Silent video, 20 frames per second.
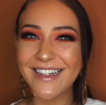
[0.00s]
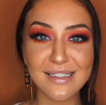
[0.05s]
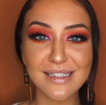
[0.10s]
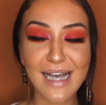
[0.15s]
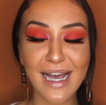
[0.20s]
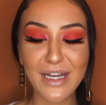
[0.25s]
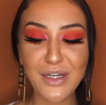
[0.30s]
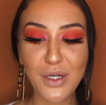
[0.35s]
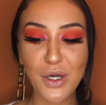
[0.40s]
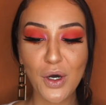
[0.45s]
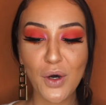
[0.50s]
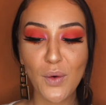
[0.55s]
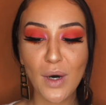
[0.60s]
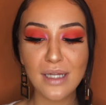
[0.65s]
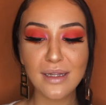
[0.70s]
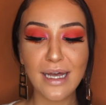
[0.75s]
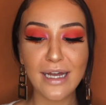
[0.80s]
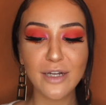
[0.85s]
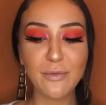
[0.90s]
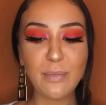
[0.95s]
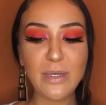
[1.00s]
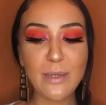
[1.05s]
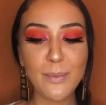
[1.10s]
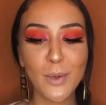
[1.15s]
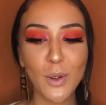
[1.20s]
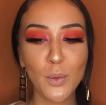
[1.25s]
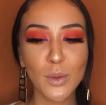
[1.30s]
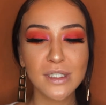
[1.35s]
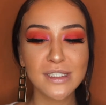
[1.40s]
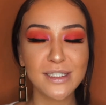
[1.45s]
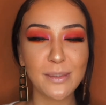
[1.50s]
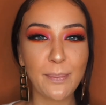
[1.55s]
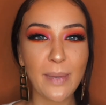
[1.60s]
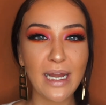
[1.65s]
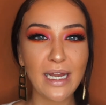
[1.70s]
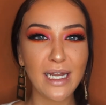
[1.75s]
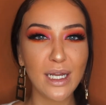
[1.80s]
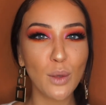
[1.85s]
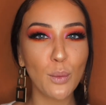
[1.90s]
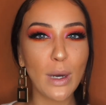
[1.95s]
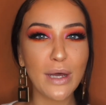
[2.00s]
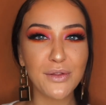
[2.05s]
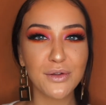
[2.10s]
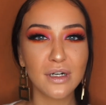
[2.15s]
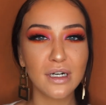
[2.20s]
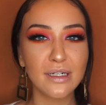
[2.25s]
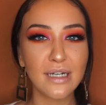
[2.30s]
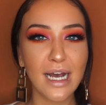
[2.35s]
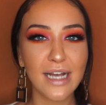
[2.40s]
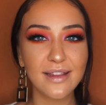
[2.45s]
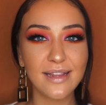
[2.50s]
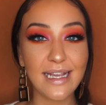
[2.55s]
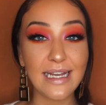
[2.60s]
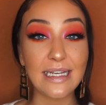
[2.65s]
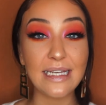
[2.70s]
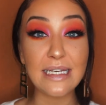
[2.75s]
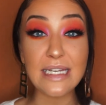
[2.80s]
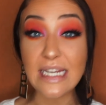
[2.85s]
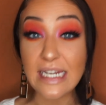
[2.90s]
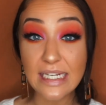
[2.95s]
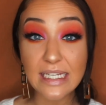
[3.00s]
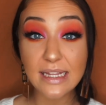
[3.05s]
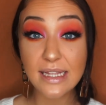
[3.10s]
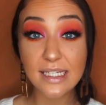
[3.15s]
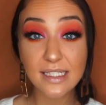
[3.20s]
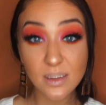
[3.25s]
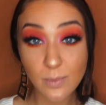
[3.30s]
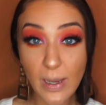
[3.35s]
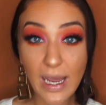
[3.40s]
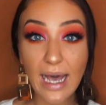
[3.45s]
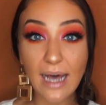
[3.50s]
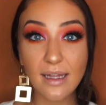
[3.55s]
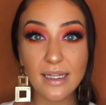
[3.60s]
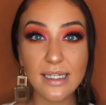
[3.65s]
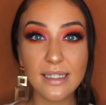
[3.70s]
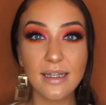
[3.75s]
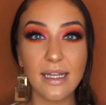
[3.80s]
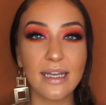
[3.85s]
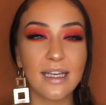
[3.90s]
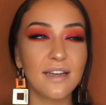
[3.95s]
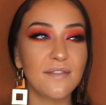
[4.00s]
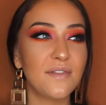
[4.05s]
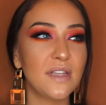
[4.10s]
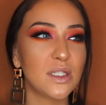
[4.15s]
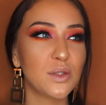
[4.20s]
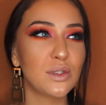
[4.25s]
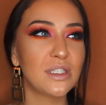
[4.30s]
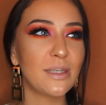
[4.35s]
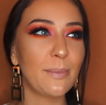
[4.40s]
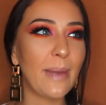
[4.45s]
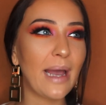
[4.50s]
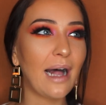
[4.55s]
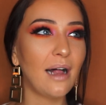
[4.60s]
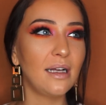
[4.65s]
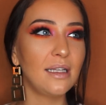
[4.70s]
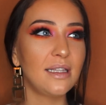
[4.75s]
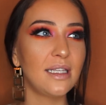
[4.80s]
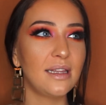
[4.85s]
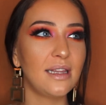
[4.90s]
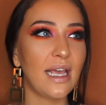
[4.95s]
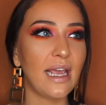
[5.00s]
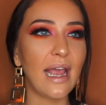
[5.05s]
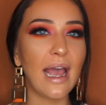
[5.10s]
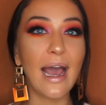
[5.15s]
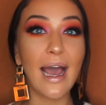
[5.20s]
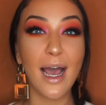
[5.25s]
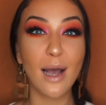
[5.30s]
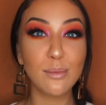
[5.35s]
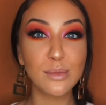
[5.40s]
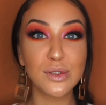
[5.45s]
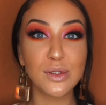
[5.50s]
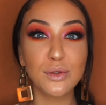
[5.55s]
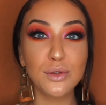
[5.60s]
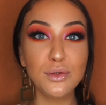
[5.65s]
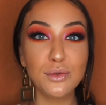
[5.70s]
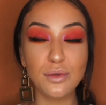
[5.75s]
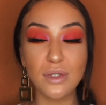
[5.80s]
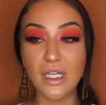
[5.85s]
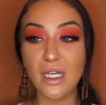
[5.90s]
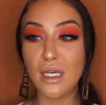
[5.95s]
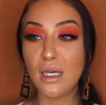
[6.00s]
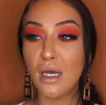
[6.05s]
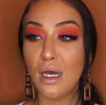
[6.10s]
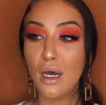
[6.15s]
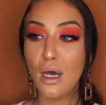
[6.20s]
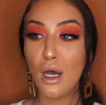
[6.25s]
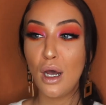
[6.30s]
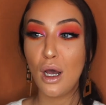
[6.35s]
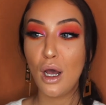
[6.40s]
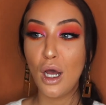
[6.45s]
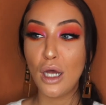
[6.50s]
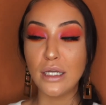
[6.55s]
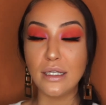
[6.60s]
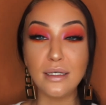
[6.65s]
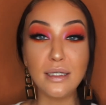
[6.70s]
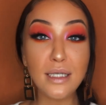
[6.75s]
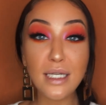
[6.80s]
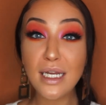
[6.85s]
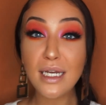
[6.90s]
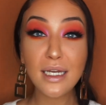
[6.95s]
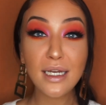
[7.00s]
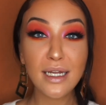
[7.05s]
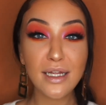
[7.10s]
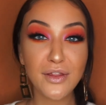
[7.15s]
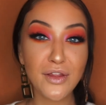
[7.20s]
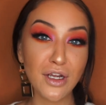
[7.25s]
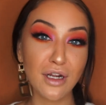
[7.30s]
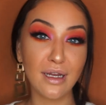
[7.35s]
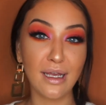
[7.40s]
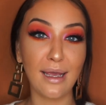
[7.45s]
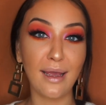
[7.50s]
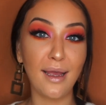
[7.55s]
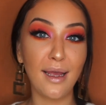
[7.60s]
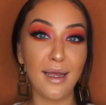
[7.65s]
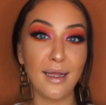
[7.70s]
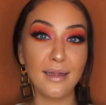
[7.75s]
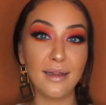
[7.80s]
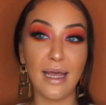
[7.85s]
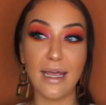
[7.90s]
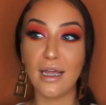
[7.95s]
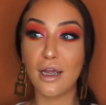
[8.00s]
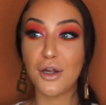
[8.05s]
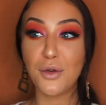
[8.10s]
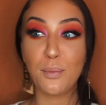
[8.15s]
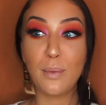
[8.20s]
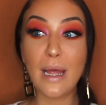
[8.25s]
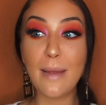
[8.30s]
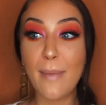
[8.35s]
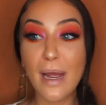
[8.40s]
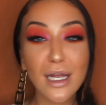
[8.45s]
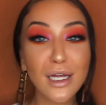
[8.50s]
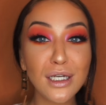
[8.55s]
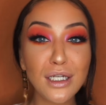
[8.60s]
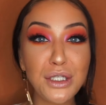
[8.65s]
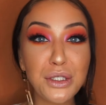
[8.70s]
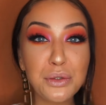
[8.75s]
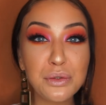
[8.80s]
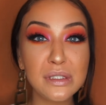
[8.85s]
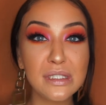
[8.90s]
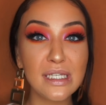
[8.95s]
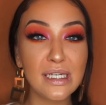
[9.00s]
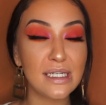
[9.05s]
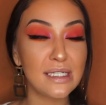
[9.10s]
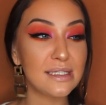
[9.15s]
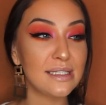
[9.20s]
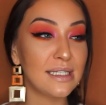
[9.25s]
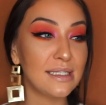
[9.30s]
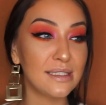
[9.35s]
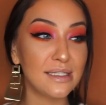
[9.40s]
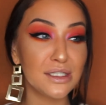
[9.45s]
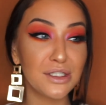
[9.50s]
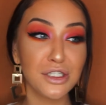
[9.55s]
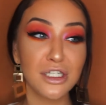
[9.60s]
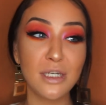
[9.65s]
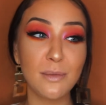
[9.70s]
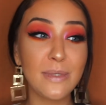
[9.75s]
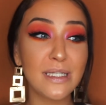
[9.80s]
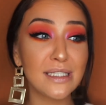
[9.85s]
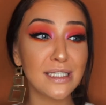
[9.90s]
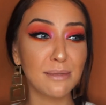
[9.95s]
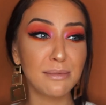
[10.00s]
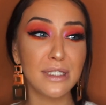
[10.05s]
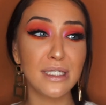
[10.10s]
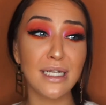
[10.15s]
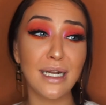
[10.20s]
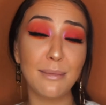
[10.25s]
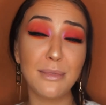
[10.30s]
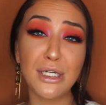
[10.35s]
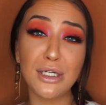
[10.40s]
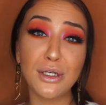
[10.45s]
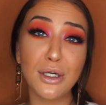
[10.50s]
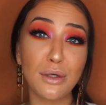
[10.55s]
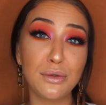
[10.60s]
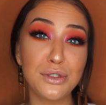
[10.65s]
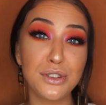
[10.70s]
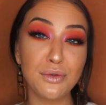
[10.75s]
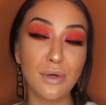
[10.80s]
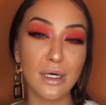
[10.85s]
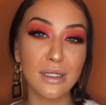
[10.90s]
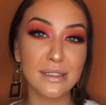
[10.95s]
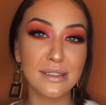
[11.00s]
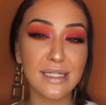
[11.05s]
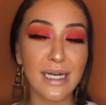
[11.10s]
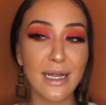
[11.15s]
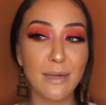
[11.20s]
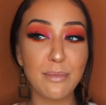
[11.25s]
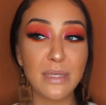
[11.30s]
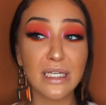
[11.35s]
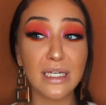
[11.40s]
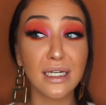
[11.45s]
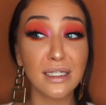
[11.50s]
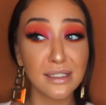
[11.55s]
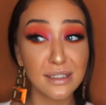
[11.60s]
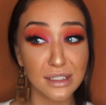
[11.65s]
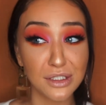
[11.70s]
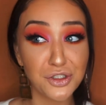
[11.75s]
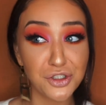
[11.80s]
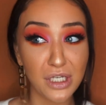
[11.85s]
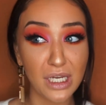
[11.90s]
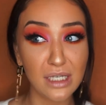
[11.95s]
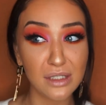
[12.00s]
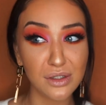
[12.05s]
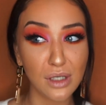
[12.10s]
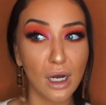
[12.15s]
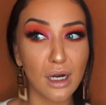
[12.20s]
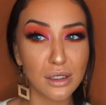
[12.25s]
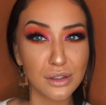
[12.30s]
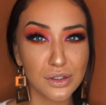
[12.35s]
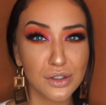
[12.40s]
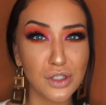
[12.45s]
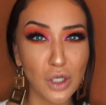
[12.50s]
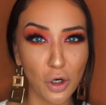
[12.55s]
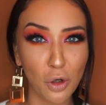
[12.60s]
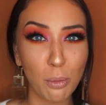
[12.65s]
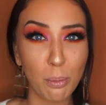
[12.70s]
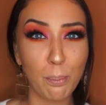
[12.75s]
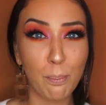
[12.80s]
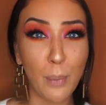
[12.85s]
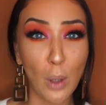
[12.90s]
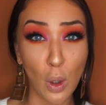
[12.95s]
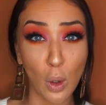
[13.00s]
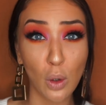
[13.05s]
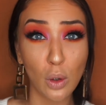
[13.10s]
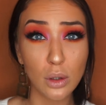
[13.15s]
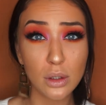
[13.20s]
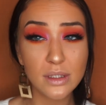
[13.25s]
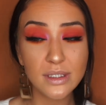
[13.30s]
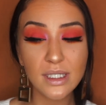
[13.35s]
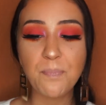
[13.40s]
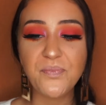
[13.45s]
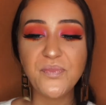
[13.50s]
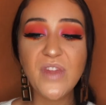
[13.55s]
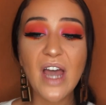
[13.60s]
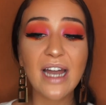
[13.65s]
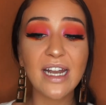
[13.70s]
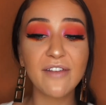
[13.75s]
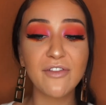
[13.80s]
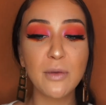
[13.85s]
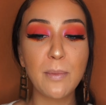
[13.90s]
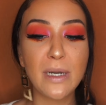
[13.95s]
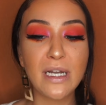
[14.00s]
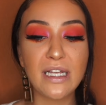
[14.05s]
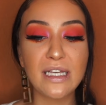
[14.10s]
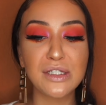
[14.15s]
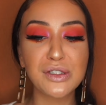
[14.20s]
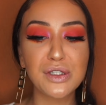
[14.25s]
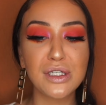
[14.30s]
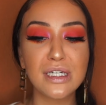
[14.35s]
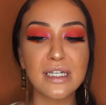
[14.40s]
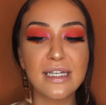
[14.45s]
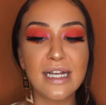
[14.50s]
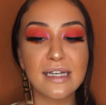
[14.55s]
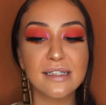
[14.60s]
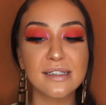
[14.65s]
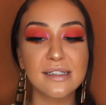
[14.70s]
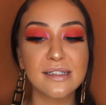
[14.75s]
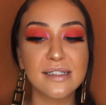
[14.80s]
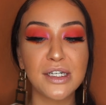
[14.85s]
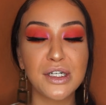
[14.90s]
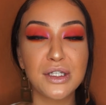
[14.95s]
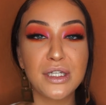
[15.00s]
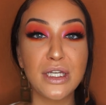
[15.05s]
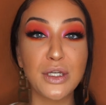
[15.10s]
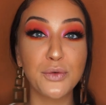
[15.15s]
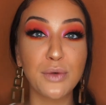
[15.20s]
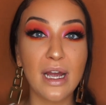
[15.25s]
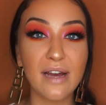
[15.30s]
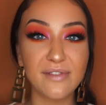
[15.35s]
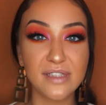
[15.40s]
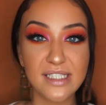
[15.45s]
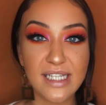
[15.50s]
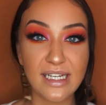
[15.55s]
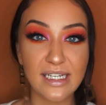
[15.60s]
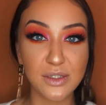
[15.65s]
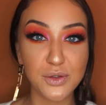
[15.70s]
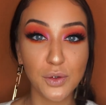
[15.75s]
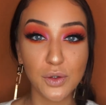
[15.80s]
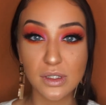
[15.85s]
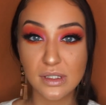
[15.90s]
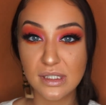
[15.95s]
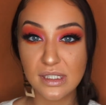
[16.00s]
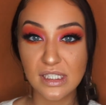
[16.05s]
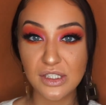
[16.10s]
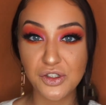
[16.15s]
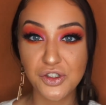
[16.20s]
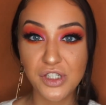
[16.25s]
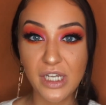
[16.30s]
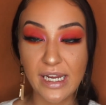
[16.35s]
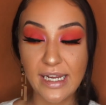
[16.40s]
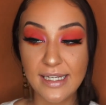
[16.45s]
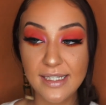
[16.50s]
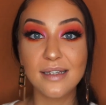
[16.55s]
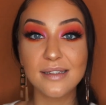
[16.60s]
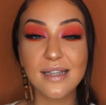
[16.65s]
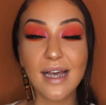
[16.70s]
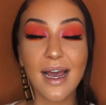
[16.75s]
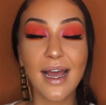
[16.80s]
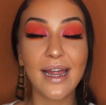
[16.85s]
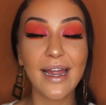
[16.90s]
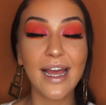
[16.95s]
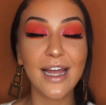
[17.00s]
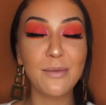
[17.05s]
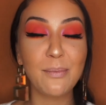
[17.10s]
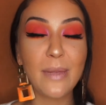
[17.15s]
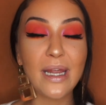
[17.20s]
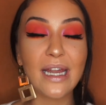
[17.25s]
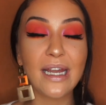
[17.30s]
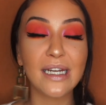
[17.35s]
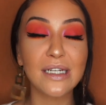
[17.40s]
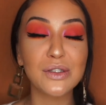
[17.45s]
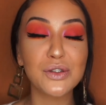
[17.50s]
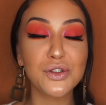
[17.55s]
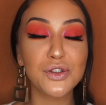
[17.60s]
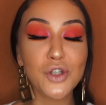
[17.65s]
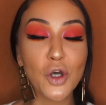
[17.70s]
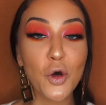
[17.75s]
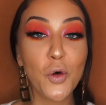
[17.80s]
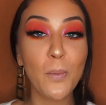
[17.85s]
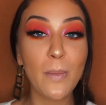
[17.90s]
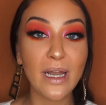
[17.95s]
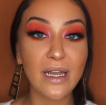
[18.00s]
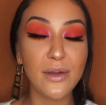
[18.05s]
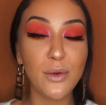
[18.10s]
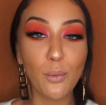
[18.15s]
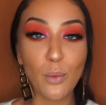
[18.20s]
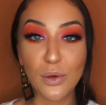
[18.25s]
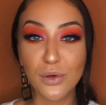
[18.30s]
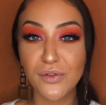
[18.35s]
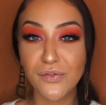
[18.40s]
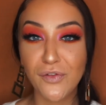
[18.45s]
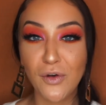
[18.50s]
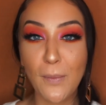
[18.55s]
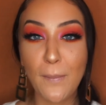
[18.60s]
I know a lot of people were debating whether or not they needed this palette, like if this was a palette that they absolutely needed in their kit. Like, am I going to use this? Is this going to be something that I'm going to go to all the time because the shades are so bold? Not everybody is going to necessarily gravitate towards these shades. I had made so many wonderful